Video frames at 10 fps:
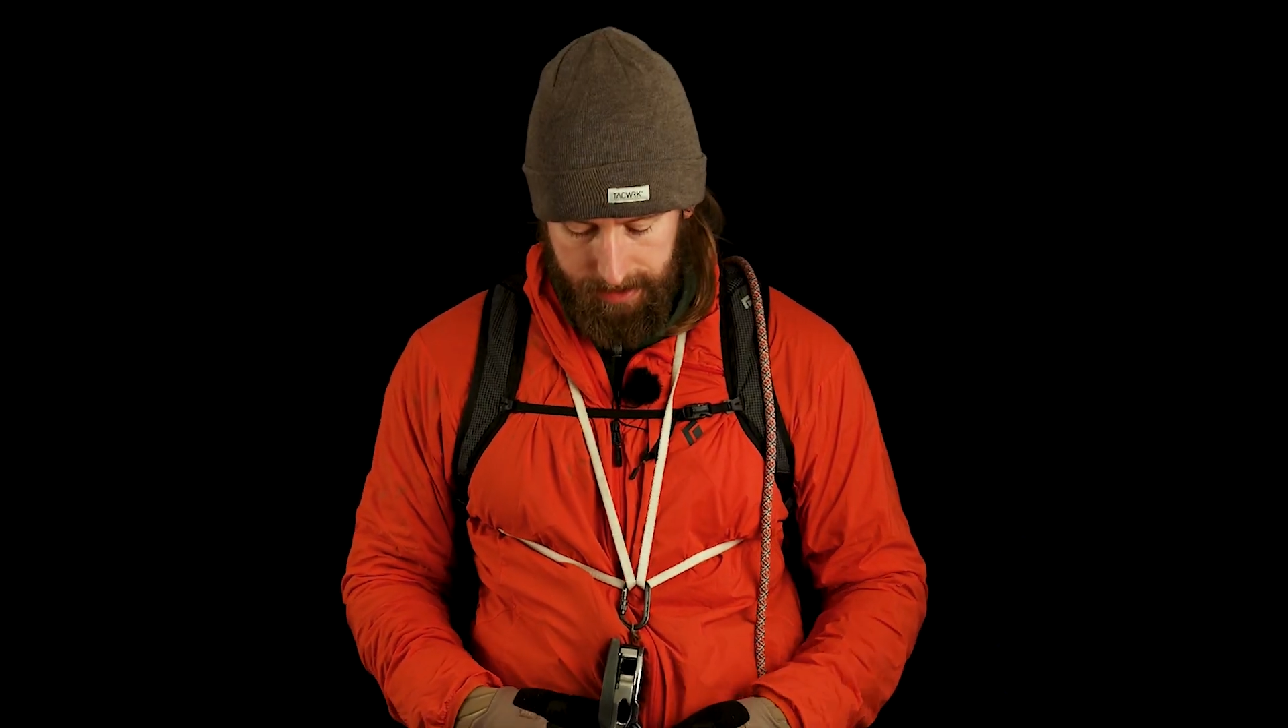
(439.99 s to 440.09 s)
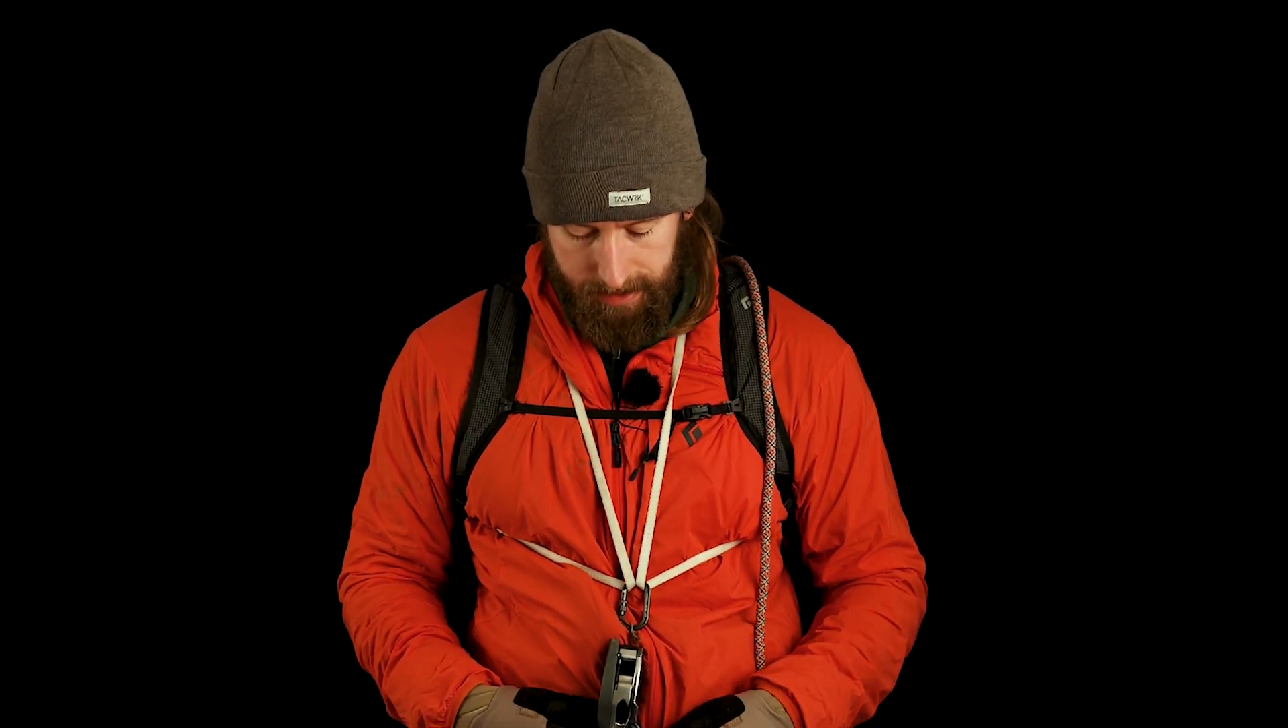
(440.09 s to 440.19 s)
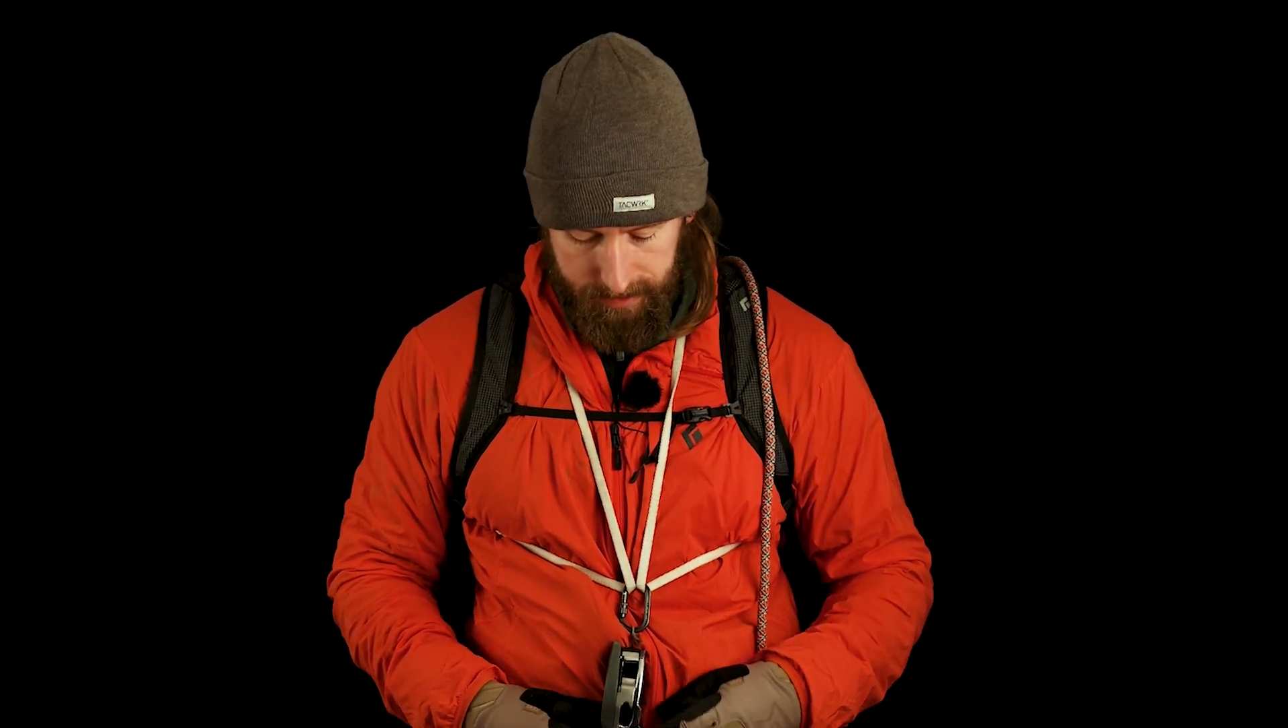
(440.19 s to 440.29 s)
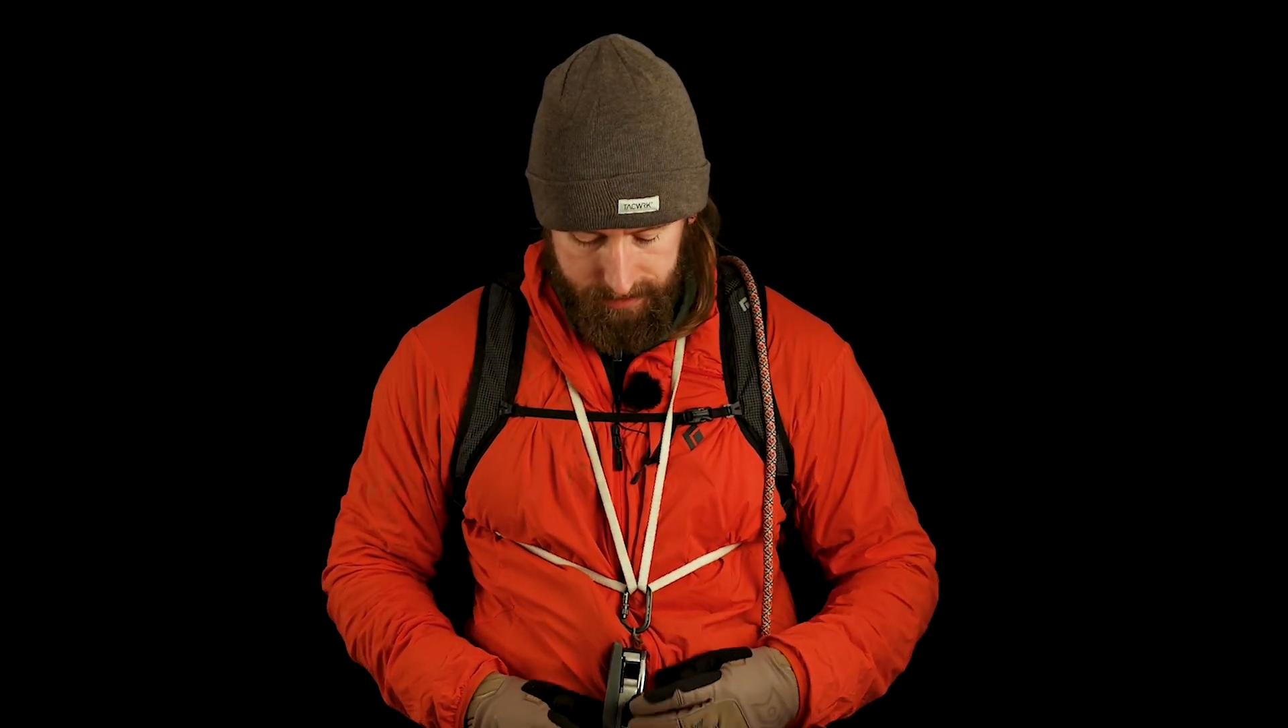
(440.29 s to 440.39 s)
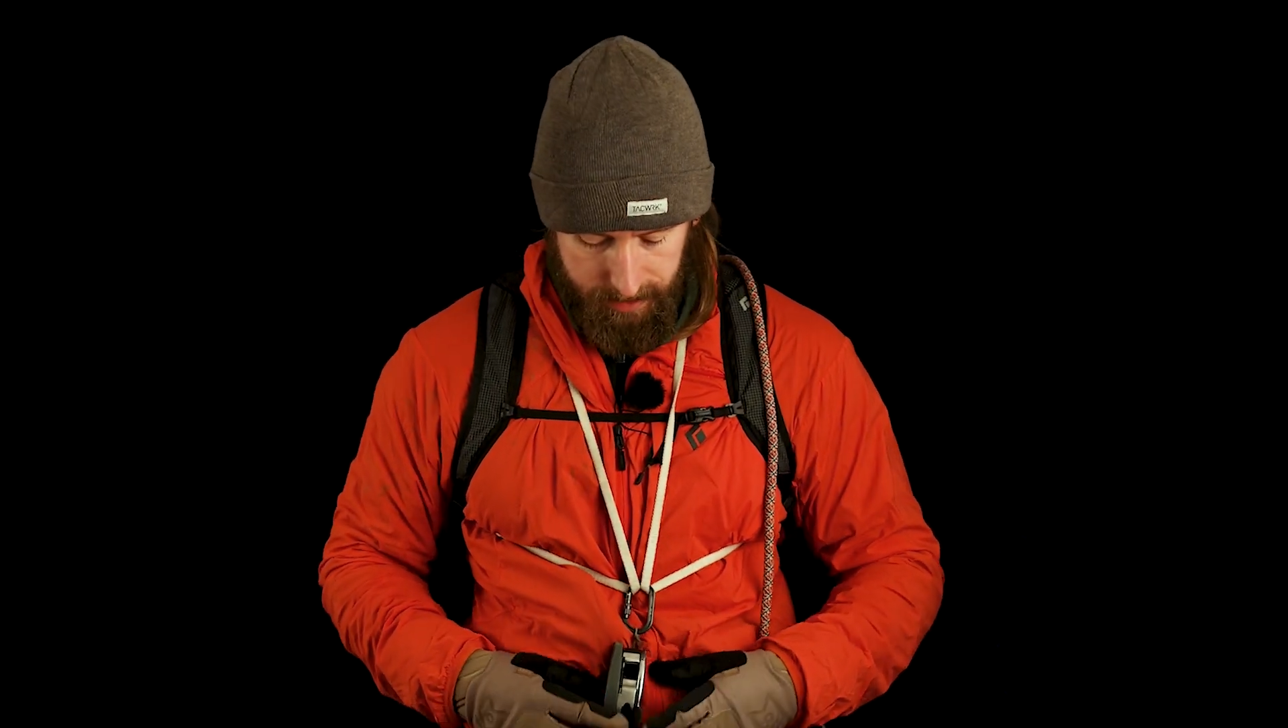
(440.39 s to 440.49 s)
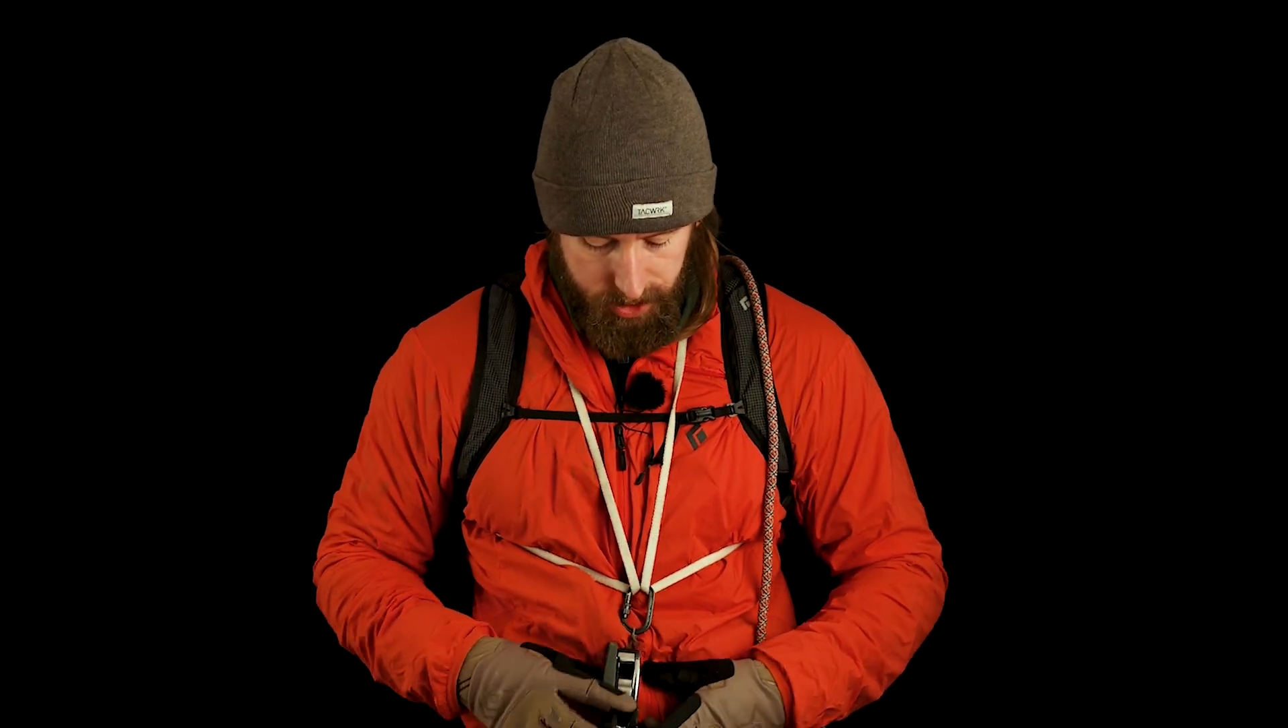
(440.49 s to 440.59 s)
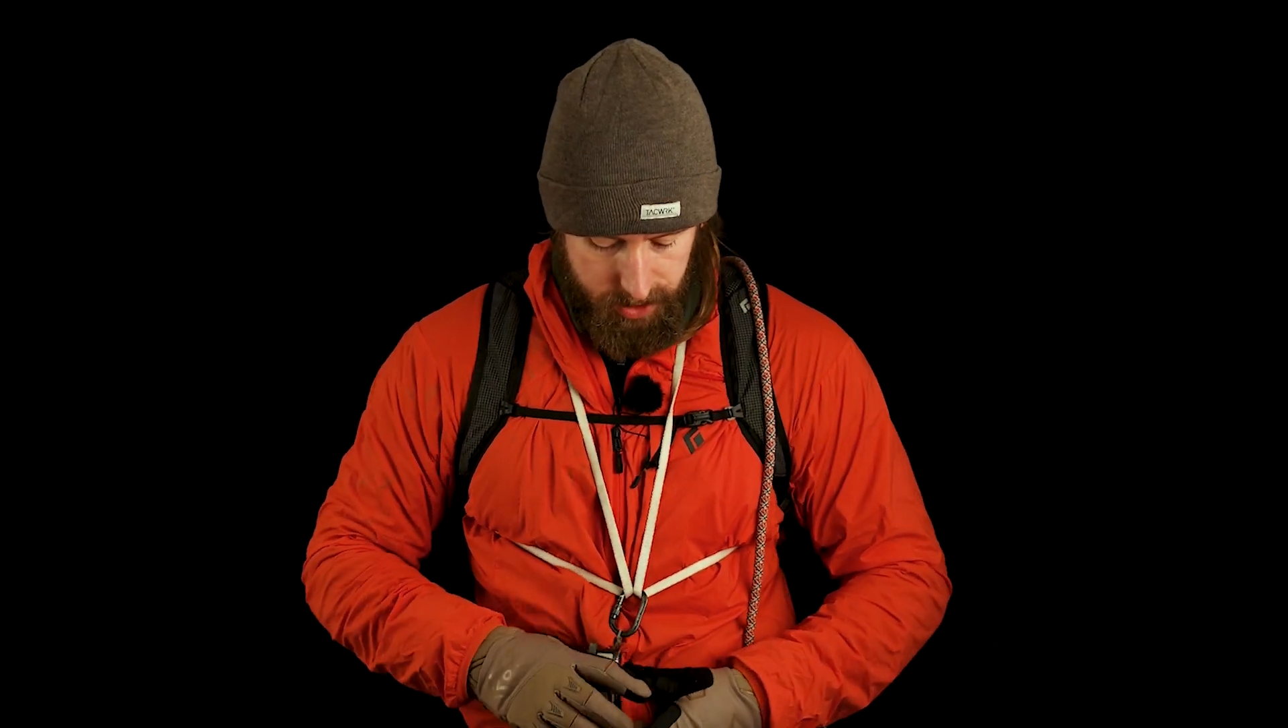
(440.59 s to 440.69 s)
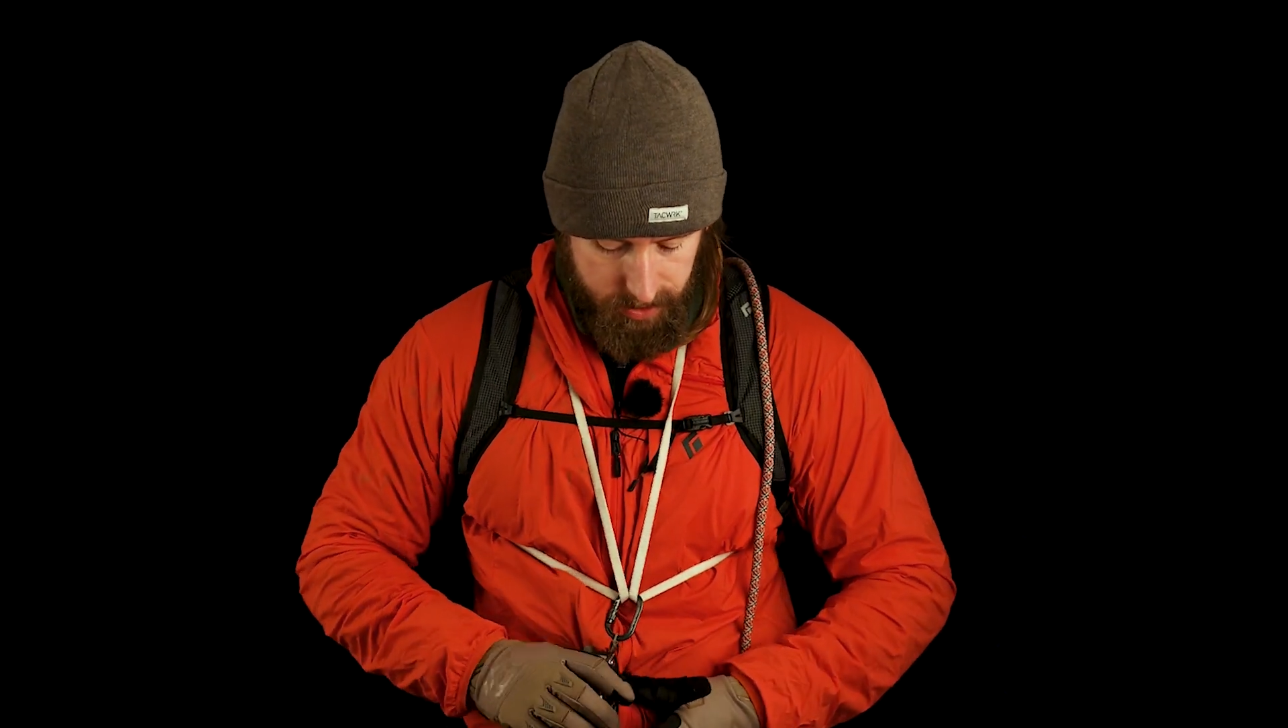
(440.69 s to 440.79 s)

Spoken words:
I attach